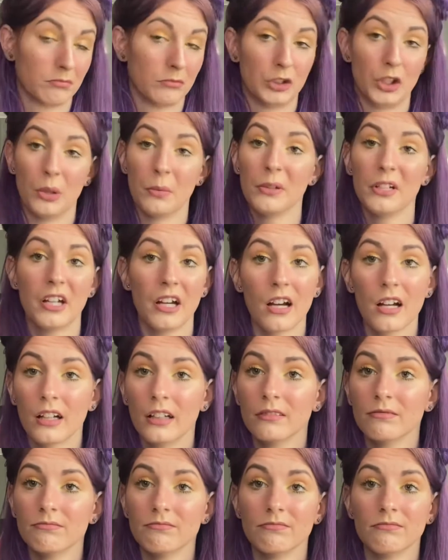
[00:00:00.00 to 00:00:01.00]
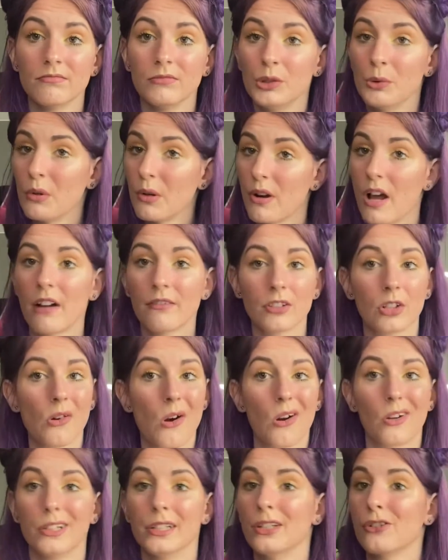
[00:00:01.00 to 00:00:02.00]
You'll be good. You won't have to go
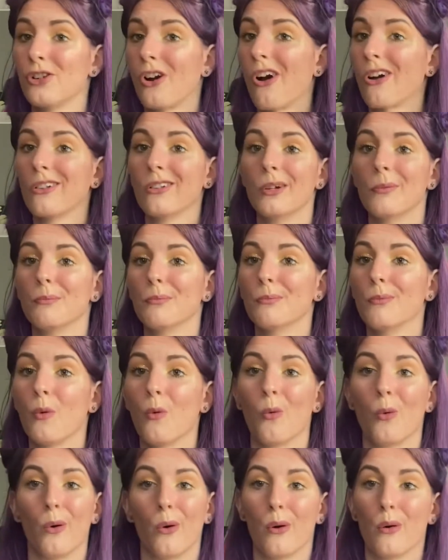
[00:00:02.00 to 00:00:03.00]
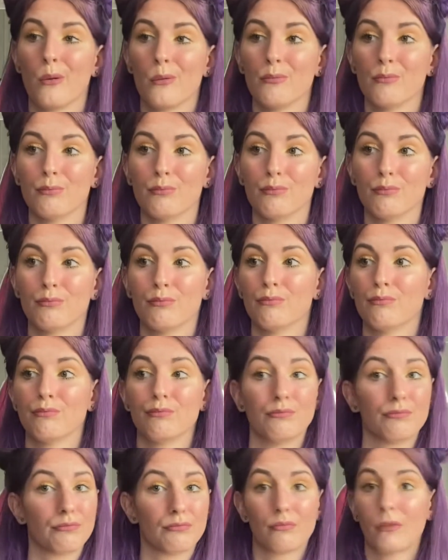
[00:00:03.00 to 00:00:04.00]
out and eat chocolate or
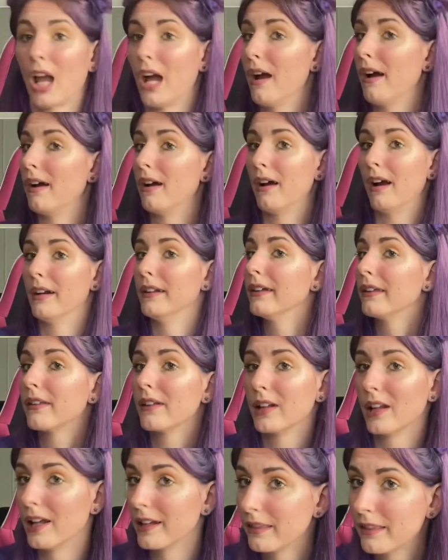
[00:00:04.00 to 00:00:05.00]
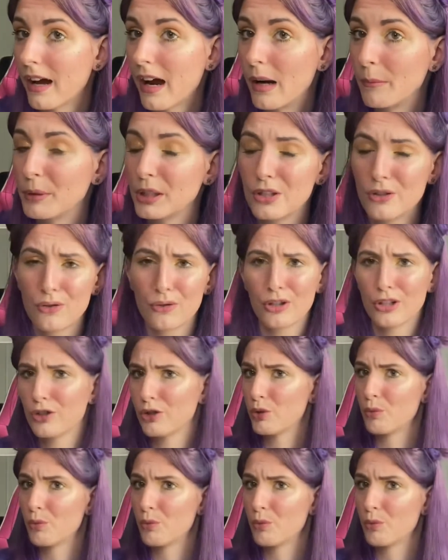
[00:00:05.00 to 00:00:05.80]
anything like that, because you could just